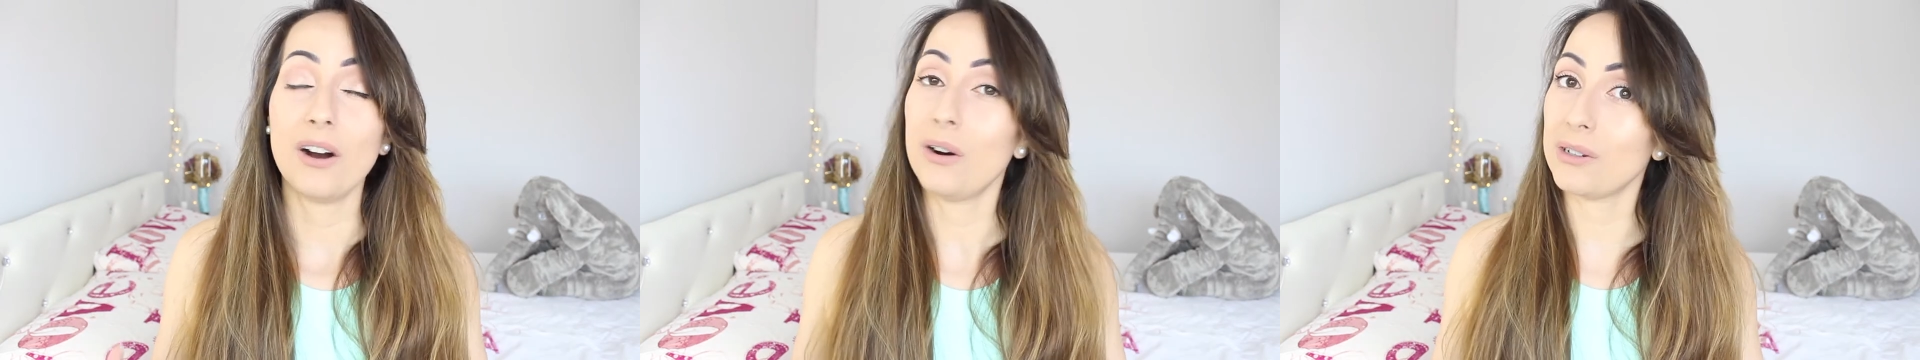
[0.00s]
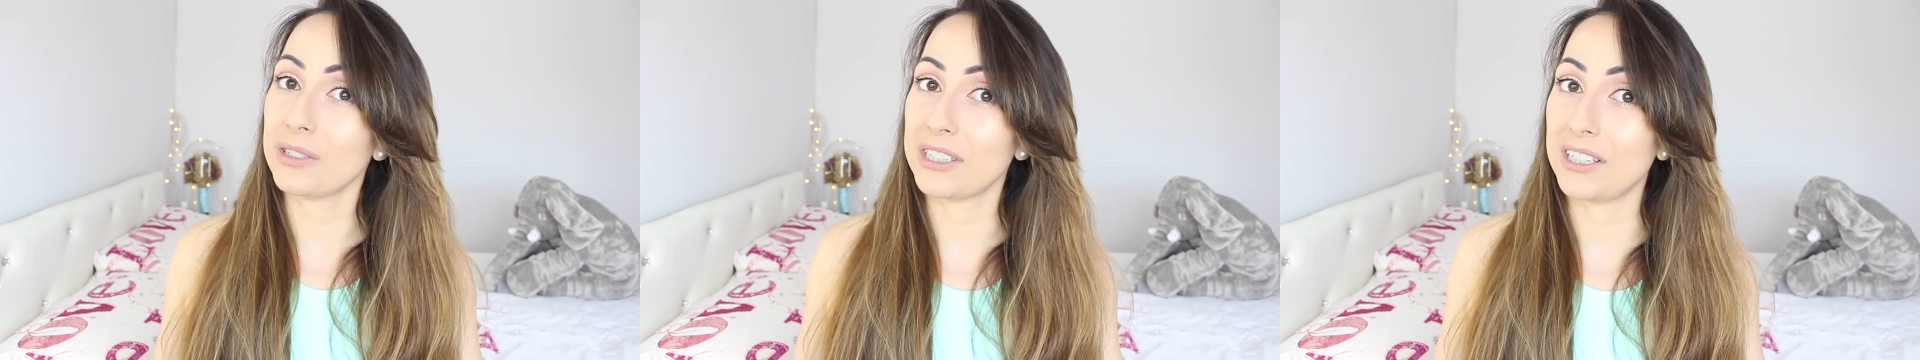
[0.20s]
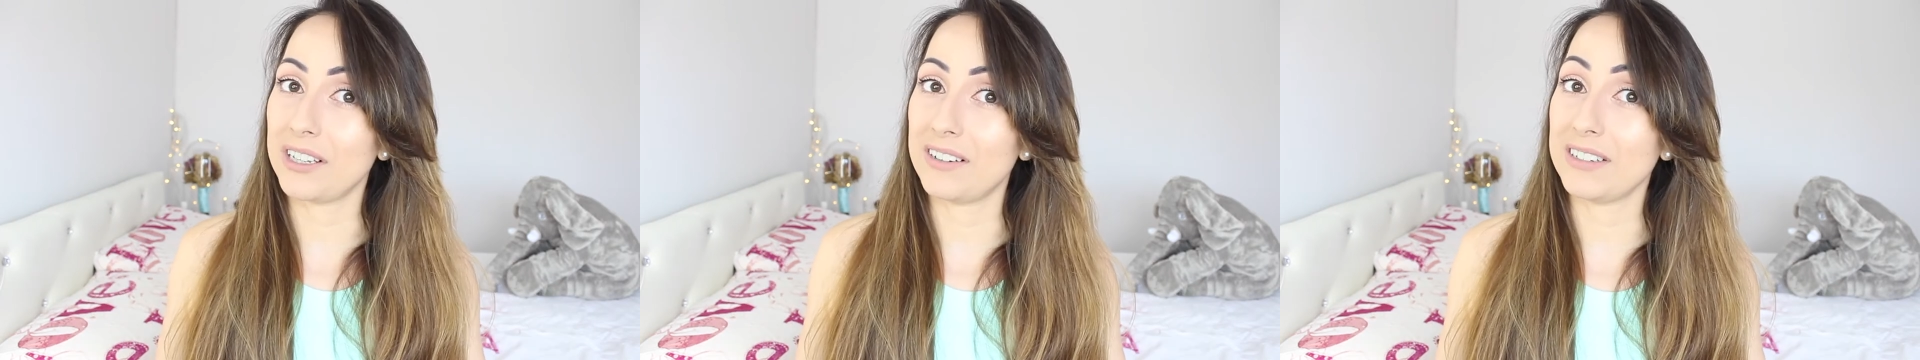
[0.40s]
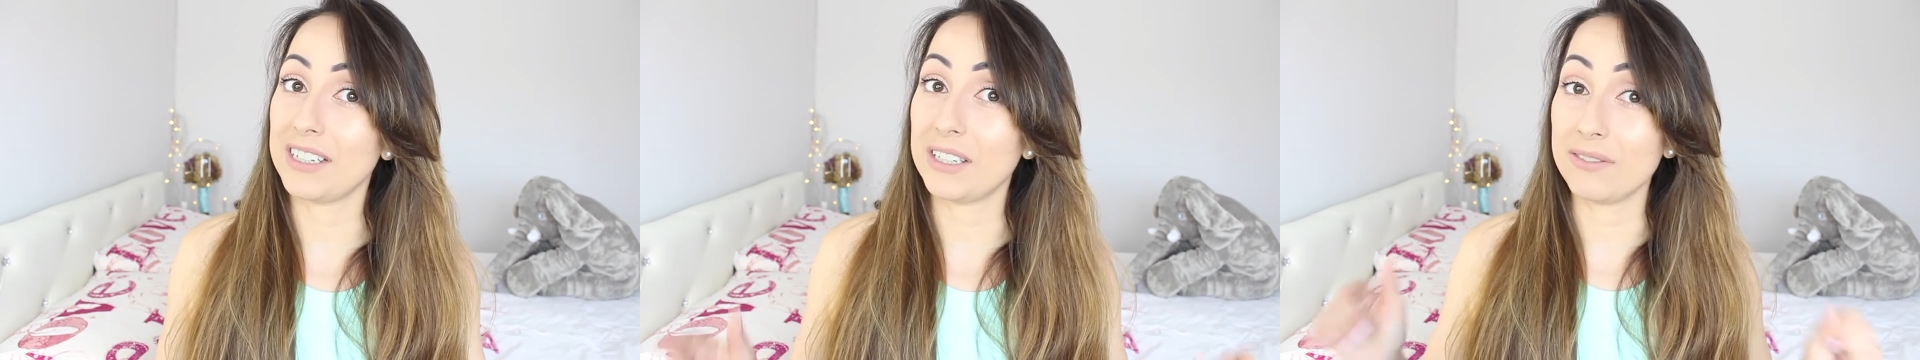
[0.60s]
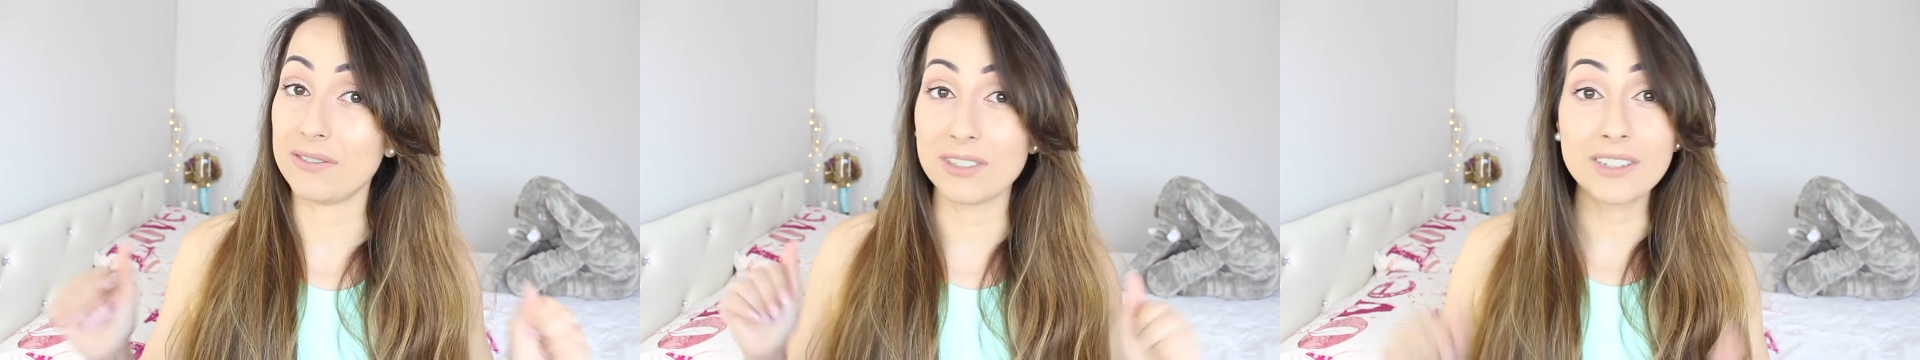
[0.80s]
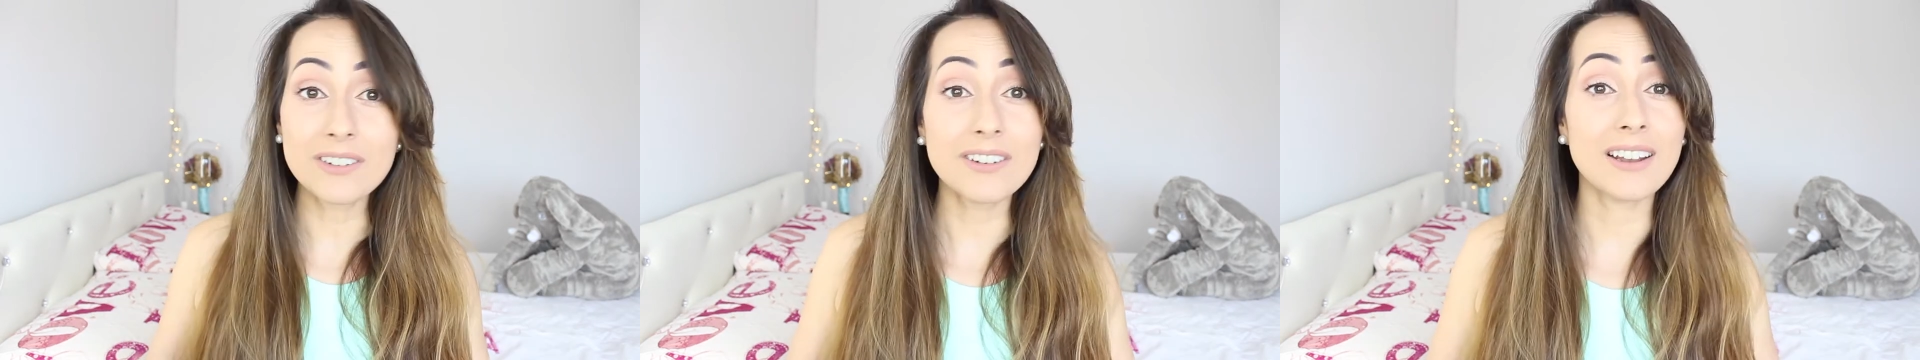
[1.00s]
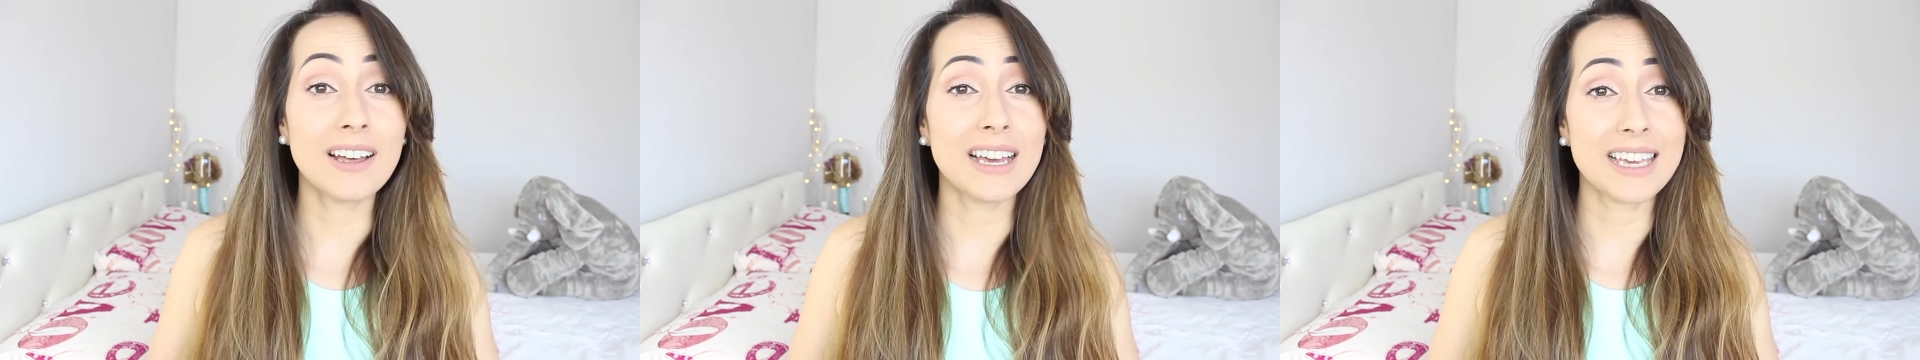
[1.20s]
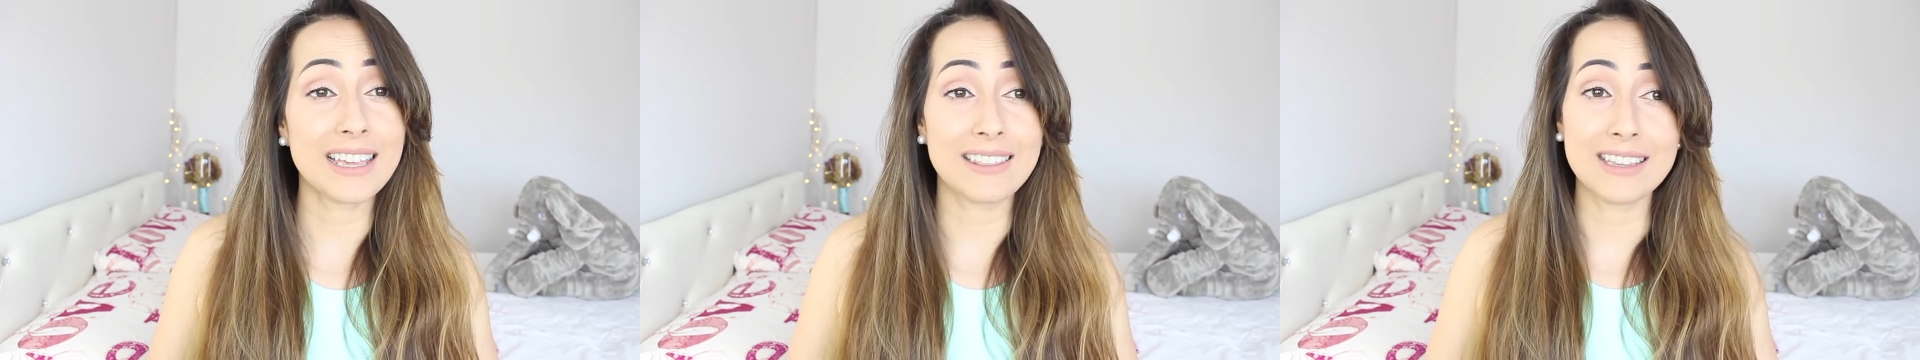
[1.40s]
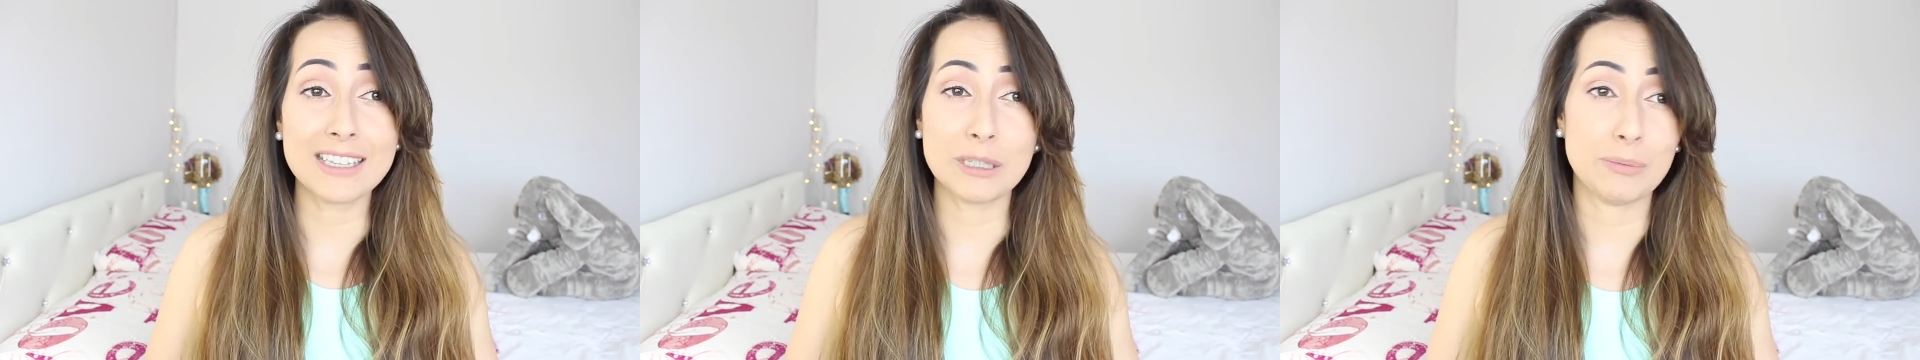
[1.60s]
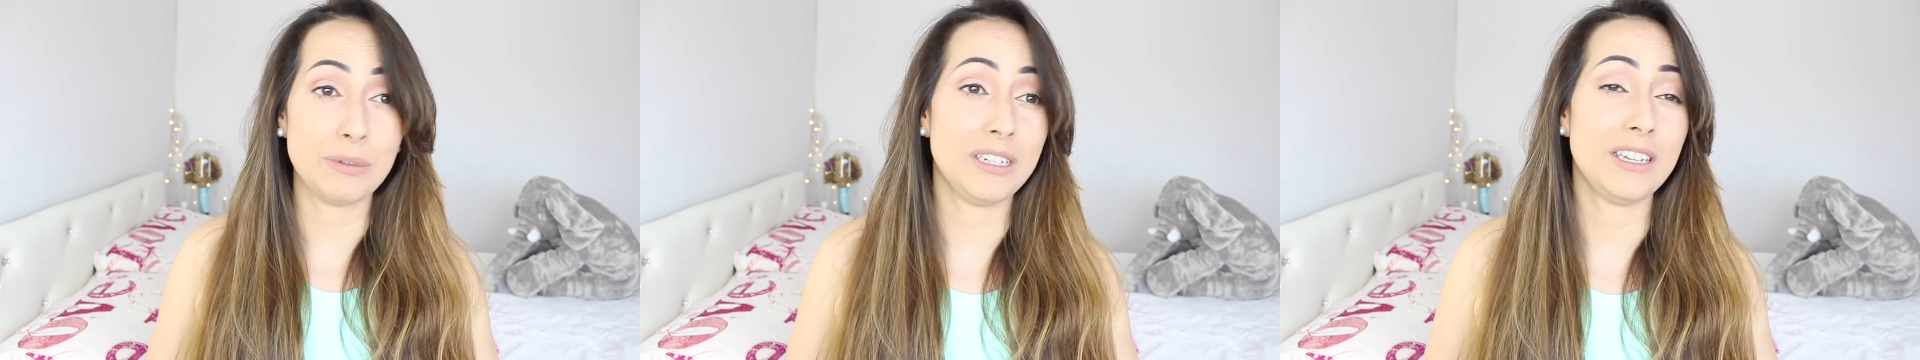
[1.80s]
Also, if you like
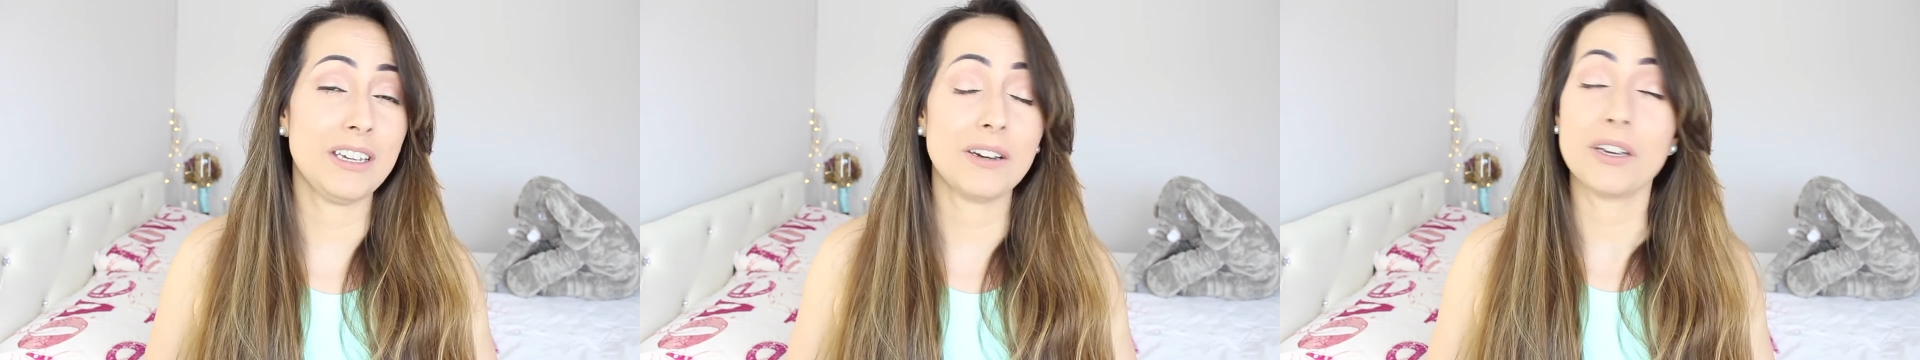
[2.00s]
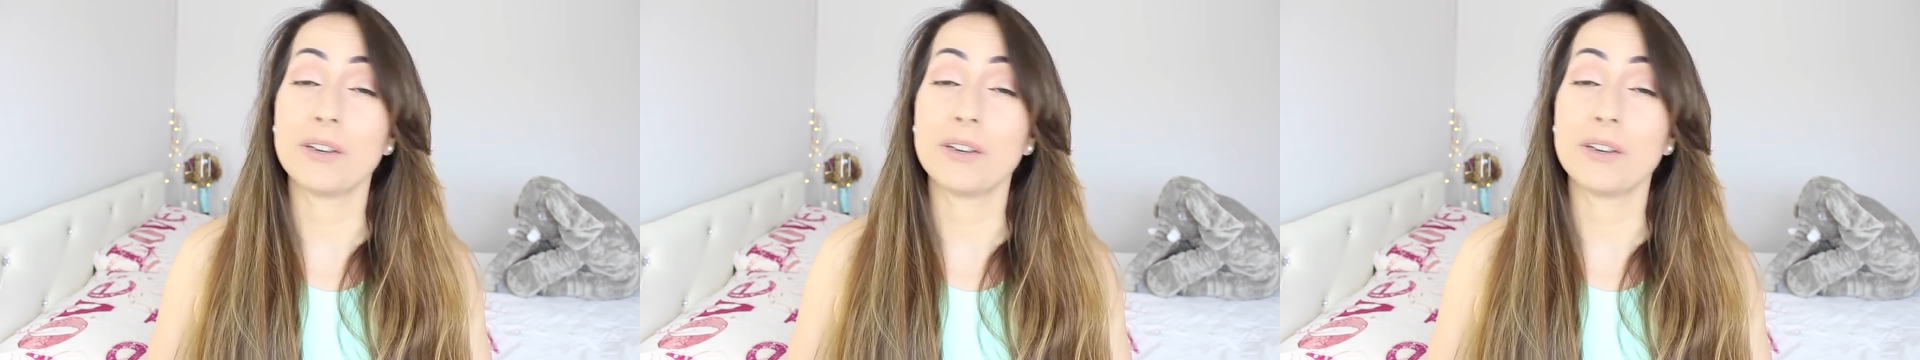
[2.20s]
this video,